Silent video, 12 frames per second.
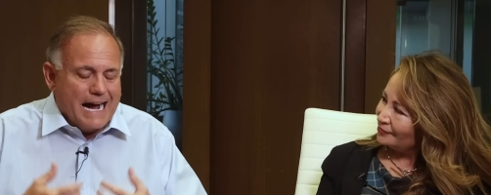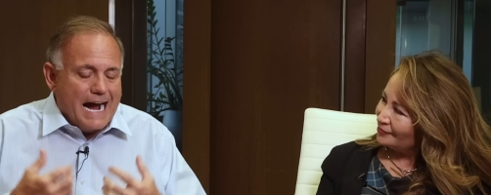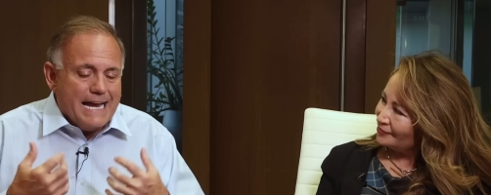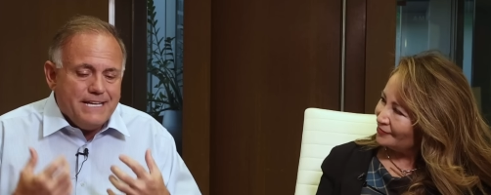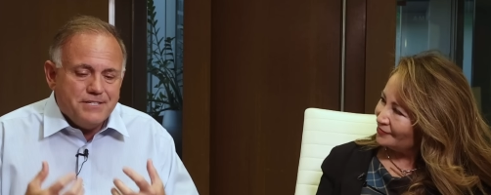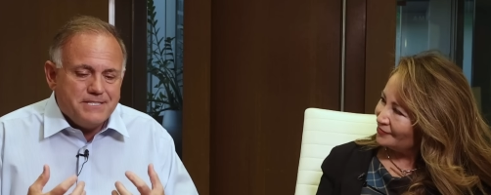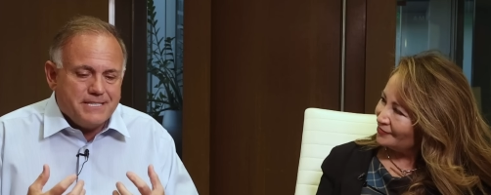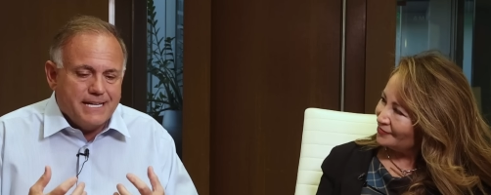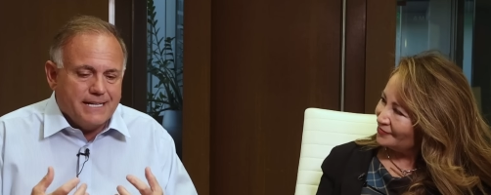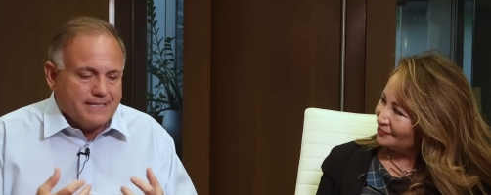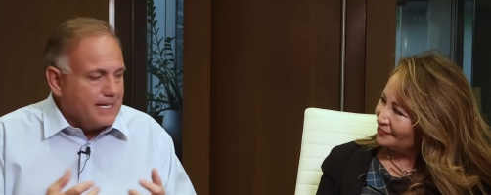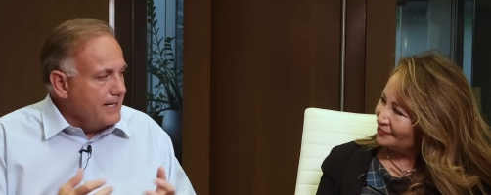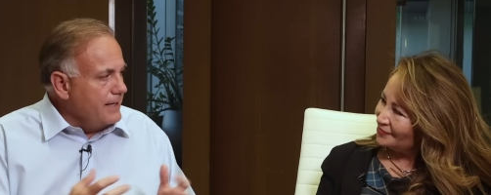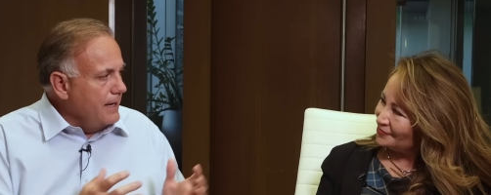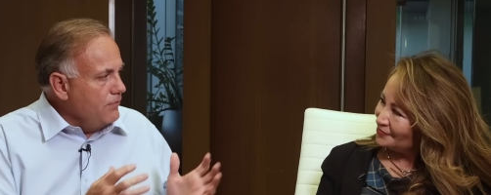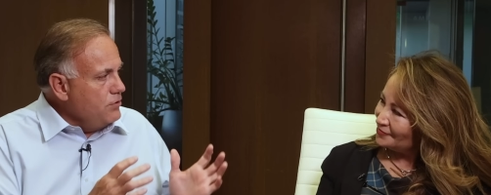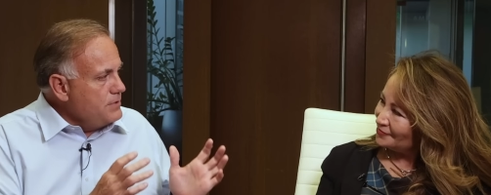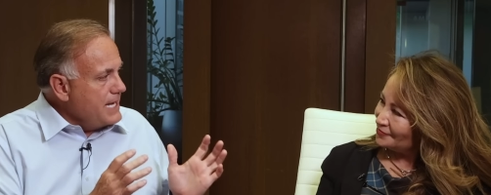Speaker 1: I just think that
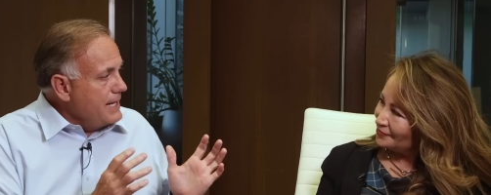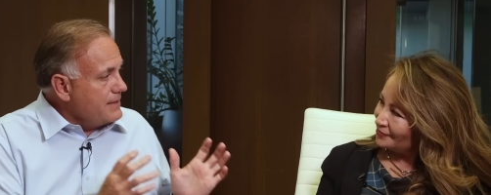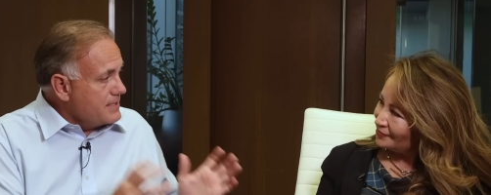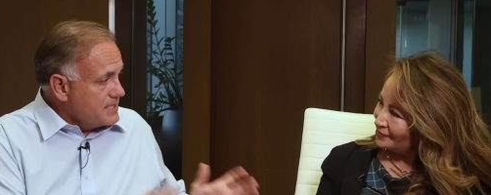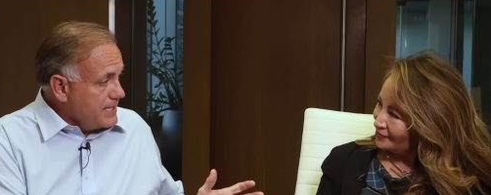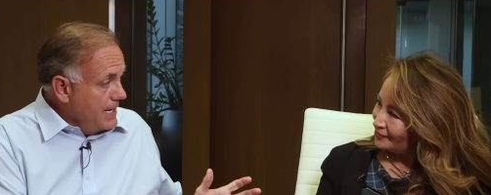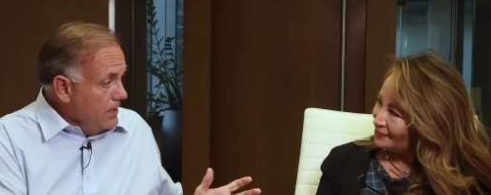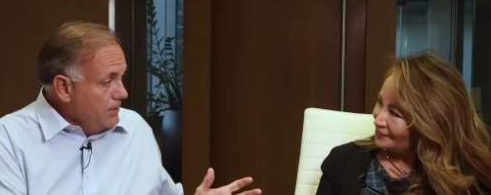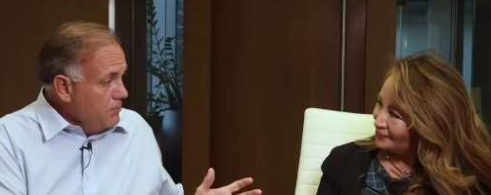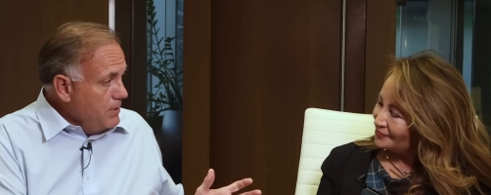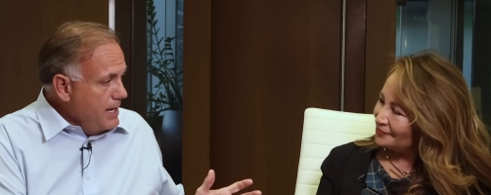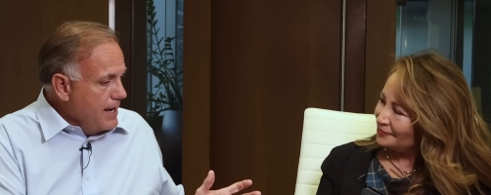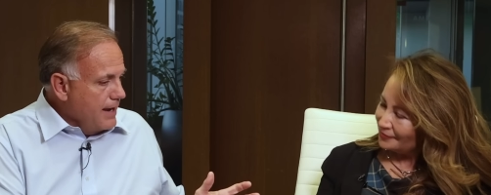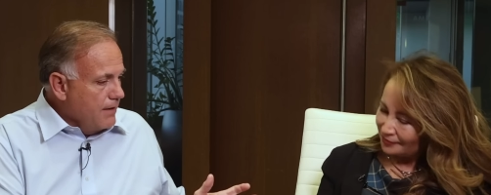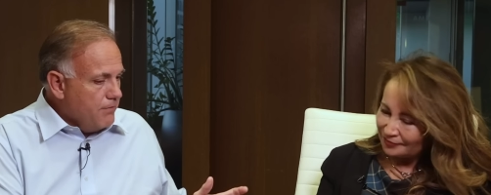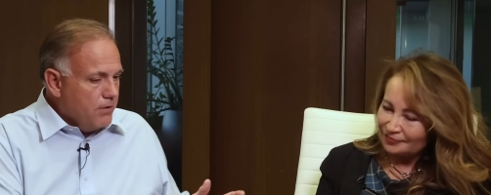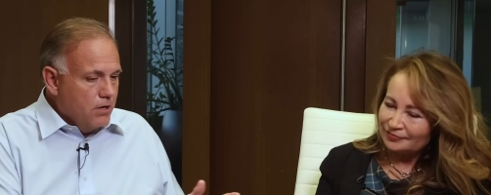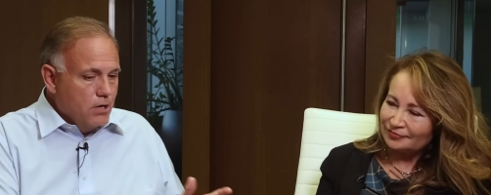if you take the scale that we
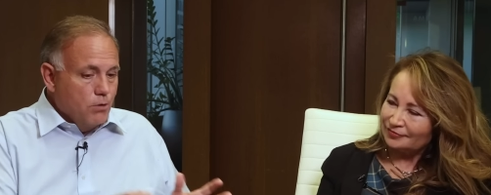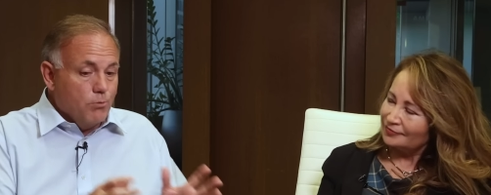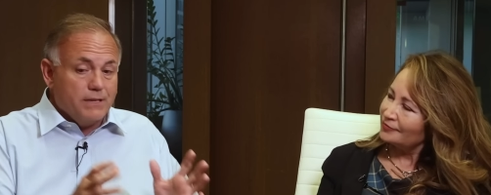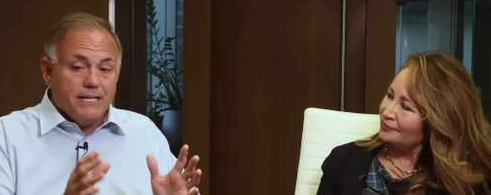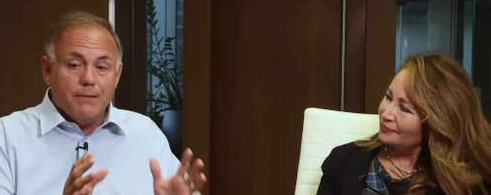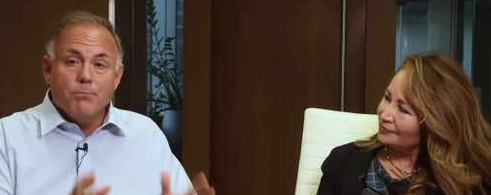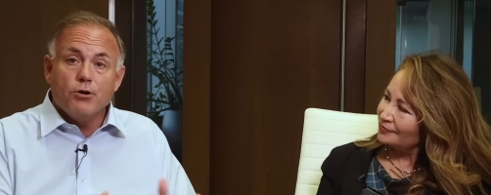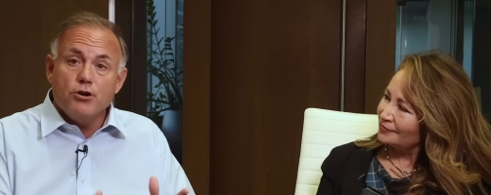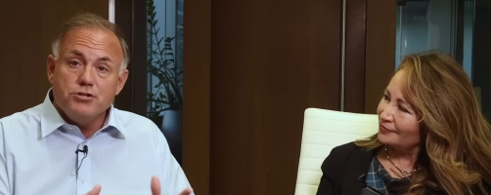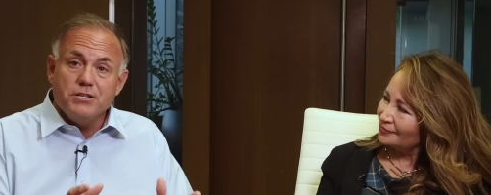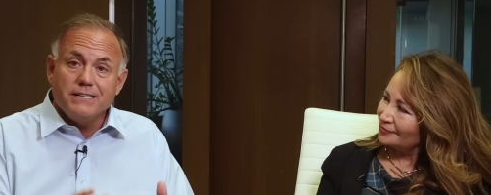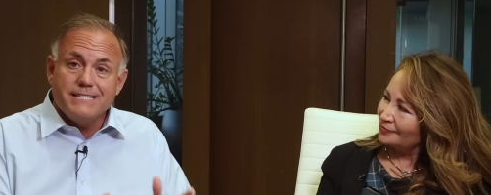have with the emerging